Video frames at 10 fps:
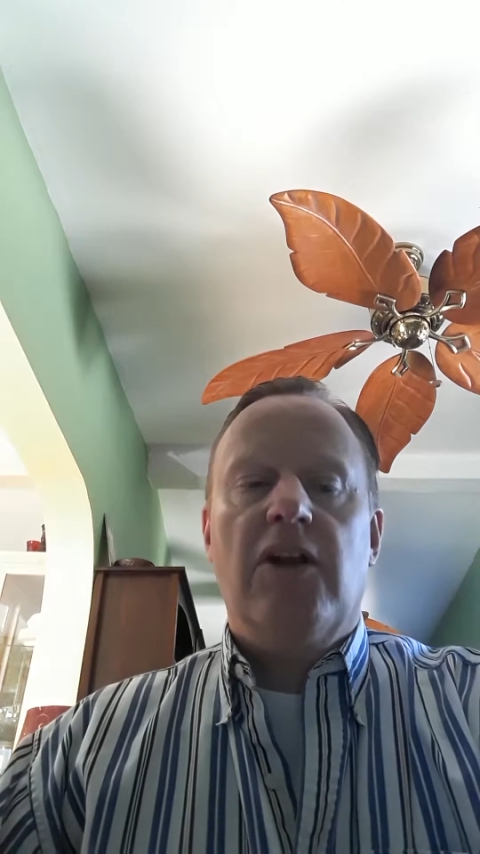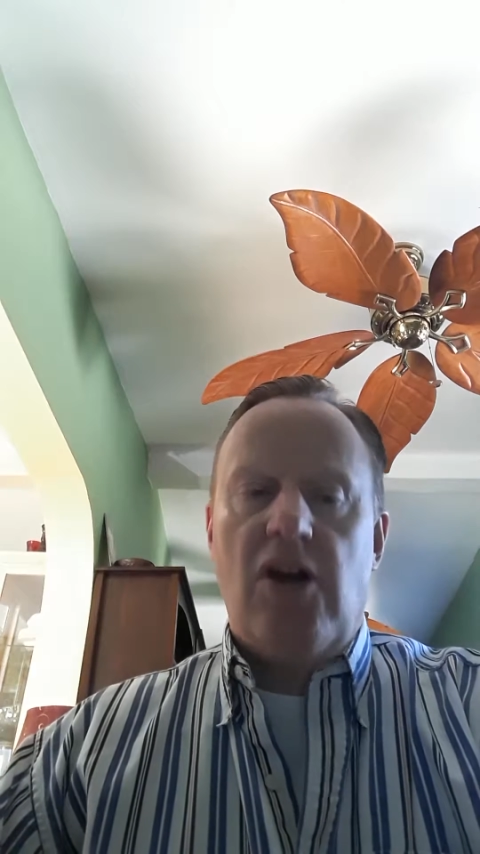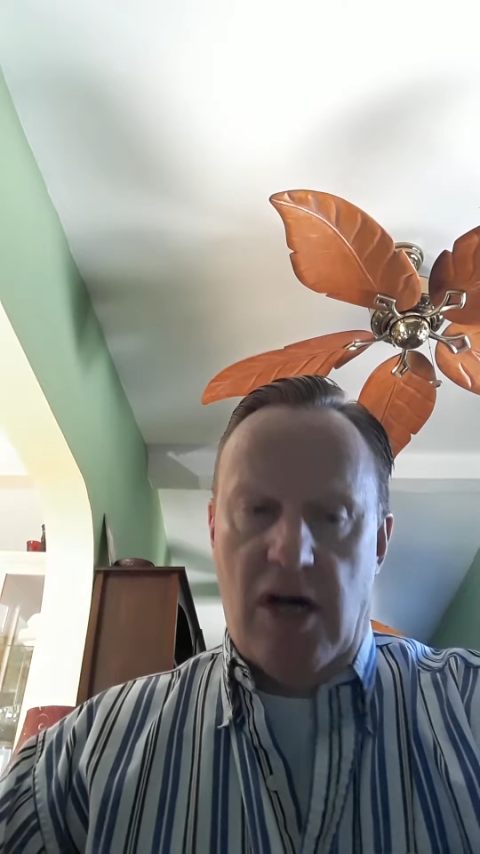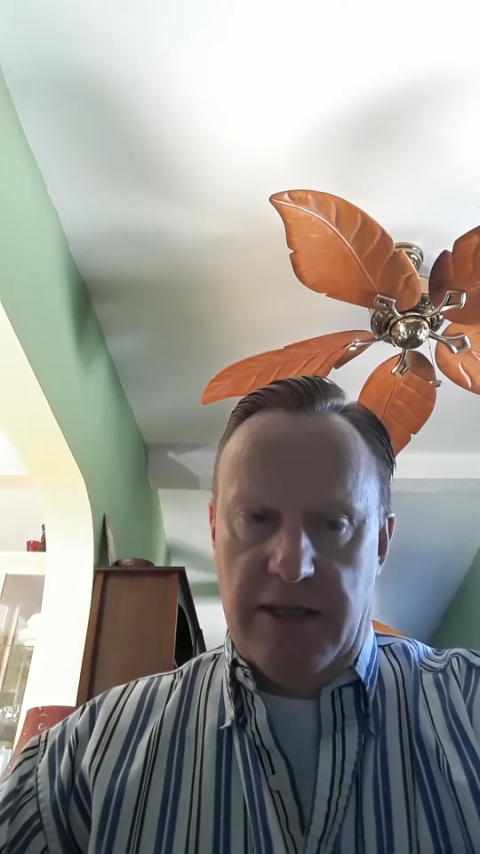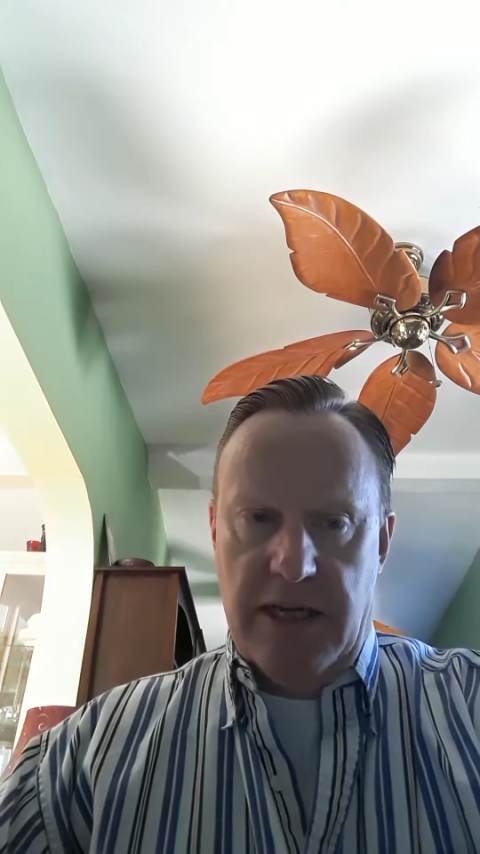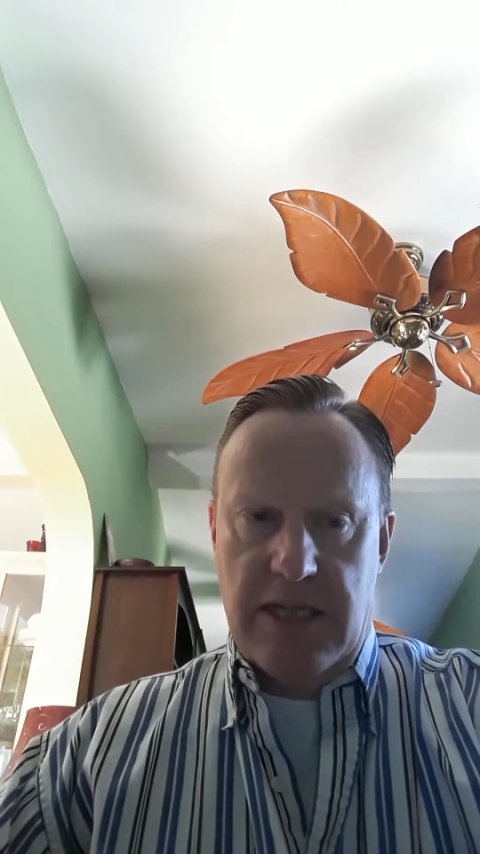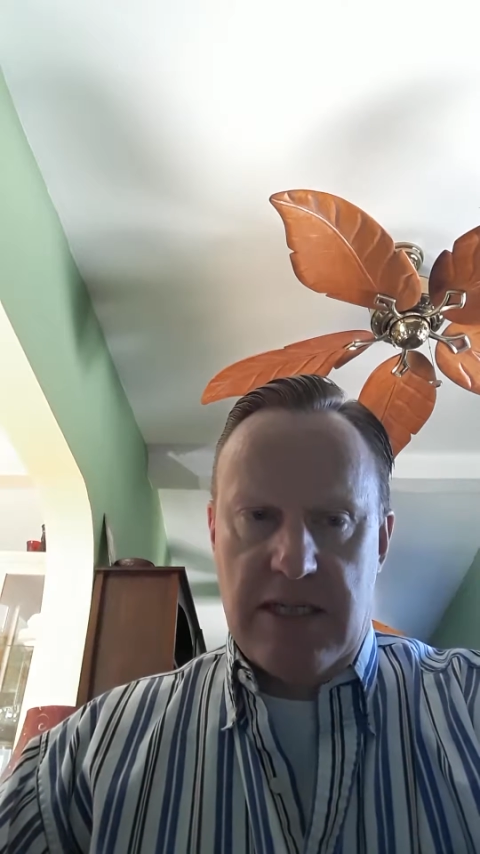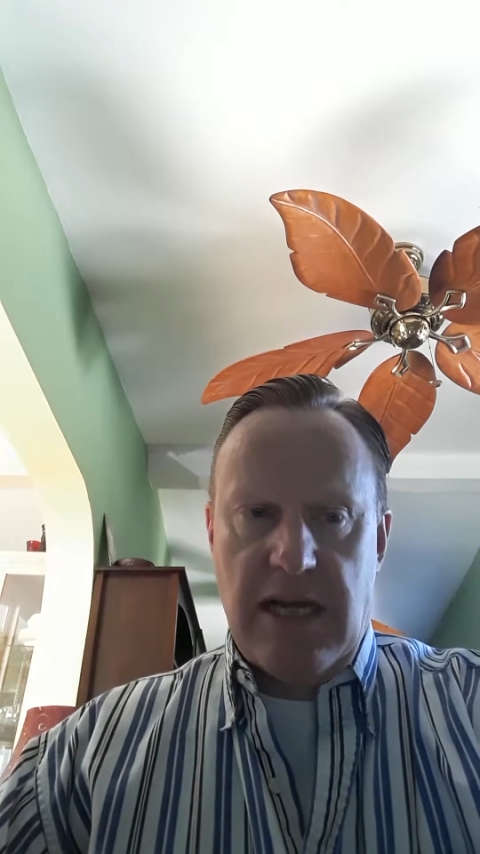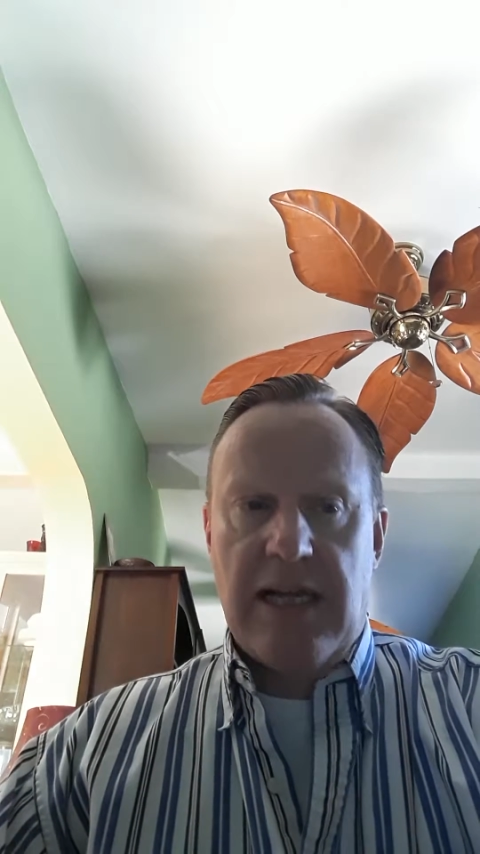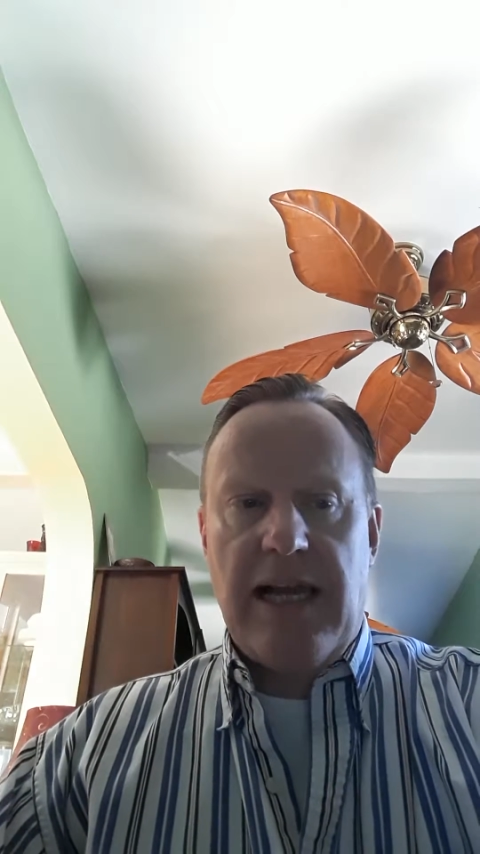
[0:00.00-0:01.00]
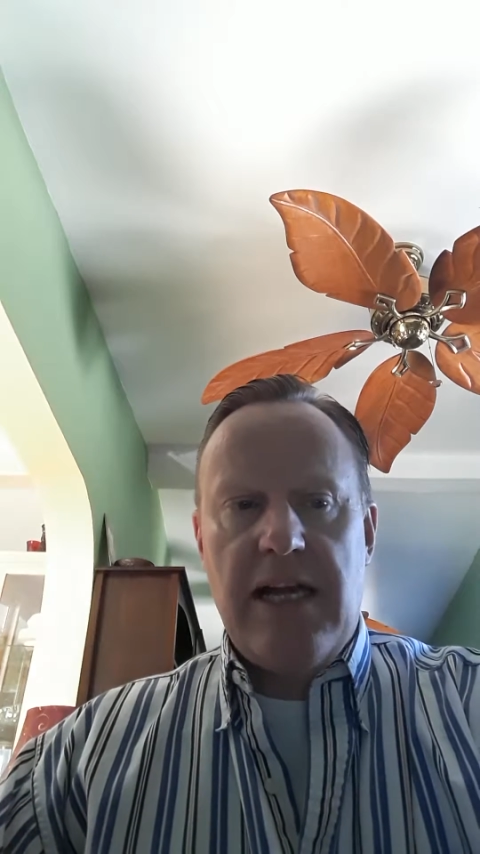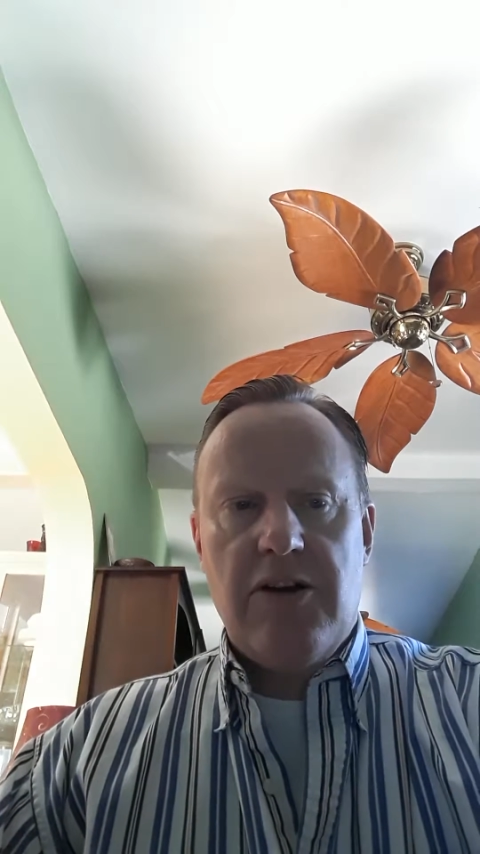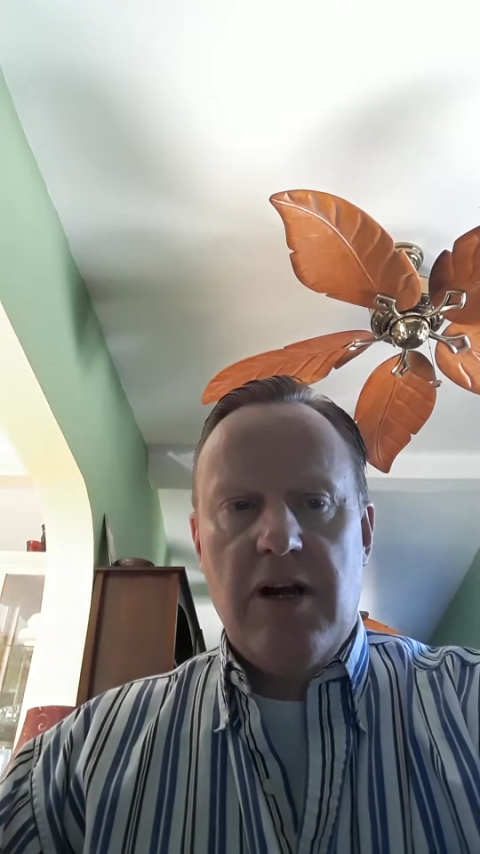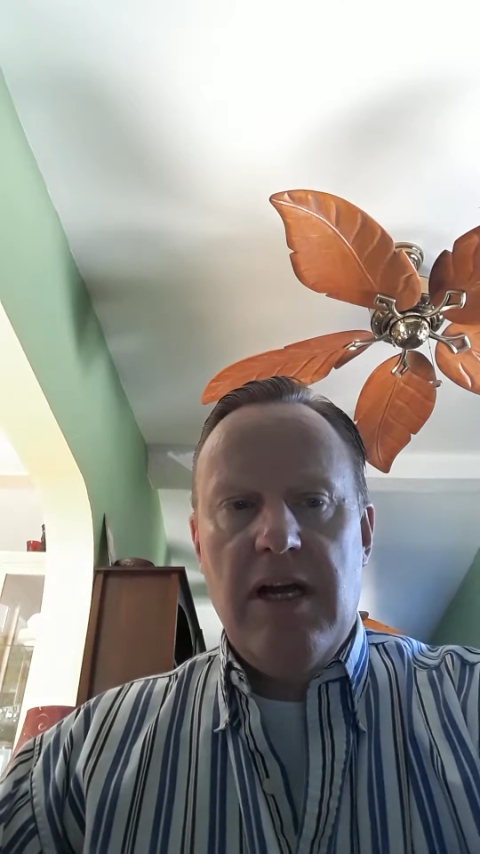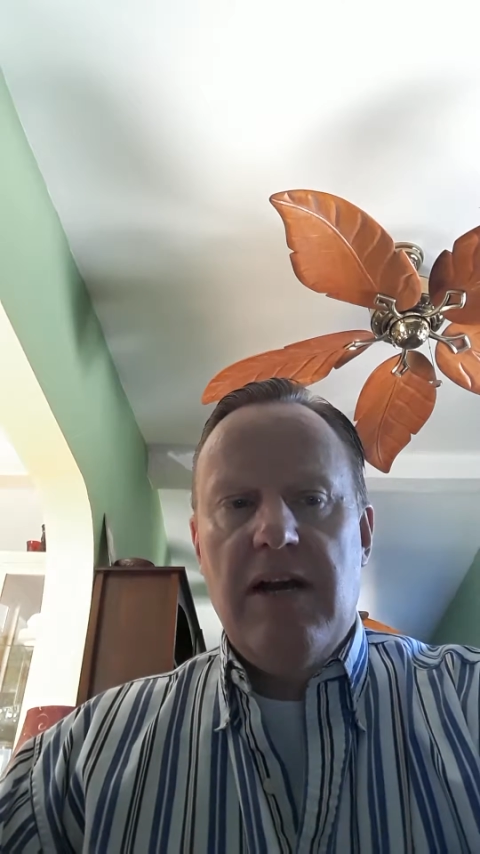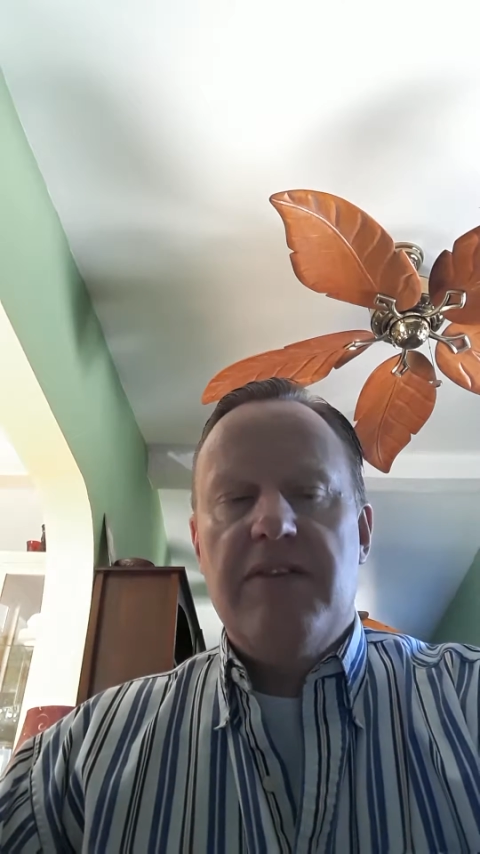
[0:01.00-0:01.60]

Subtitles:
colonies and later